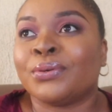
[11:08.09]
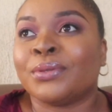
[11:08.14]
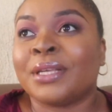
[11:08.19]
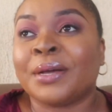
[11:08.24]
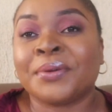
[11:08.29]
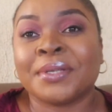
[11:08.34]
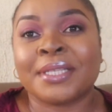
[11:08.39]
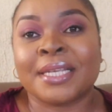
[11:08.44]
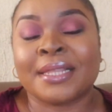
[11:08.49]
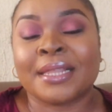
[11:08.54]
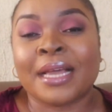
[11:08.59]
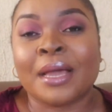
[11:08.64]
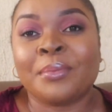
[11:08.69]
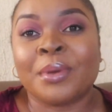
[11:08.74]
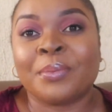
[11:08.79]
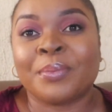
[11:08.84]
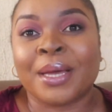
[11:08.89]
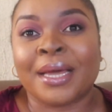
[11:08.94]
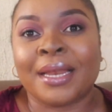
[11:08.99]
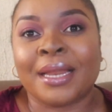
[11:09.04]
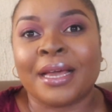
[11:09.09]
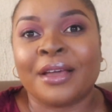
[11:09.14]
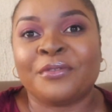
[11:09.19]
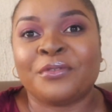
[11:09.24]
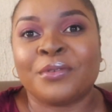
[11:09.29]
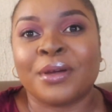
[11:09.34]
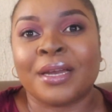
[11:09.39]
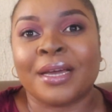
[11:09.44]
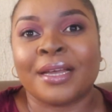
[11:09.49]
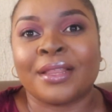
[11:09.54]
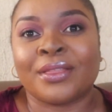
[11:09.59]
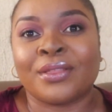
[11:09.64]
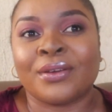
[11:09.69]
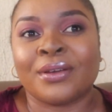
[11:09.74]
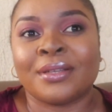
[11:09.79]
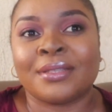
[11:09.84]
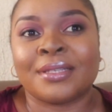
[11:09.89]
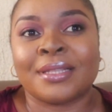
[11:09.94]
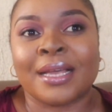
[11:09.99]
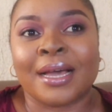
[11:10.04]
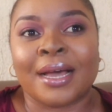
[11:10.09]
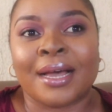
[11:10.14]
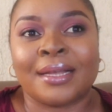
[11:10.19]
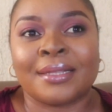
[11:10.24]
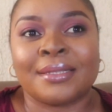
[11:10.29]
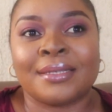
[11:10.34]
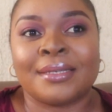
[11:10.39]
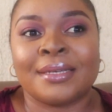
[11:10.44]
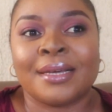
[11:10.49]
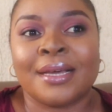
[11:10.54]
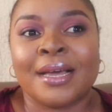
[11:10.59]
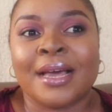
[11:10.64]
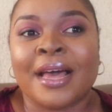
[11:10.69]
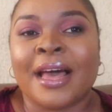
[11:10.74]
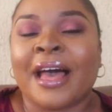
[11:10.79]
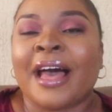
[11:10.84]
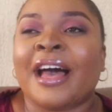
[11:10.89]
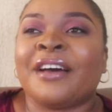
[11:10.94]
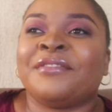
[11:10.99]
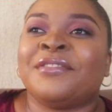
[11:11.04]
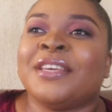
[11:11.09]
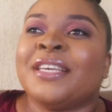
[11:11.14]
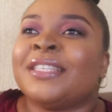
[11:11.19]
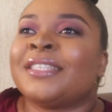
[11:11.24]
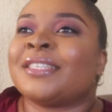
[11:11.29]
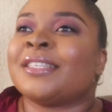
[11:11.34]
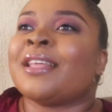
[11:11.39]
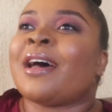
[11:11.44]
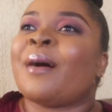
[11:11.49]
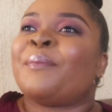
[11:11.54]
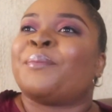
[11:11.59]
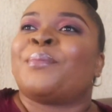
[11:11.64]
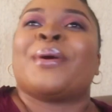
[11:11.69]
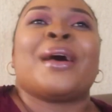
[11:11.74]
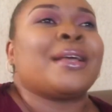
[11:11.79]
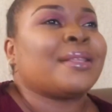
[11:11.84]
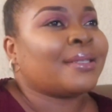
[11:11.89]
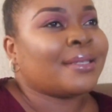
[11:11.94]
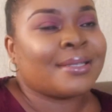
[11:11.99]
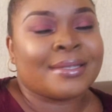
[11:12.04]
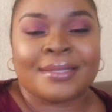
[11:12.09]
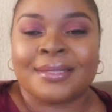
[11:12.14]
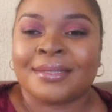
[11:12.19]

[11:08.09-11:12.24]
there was a time in my life when I thought that I've hit that part.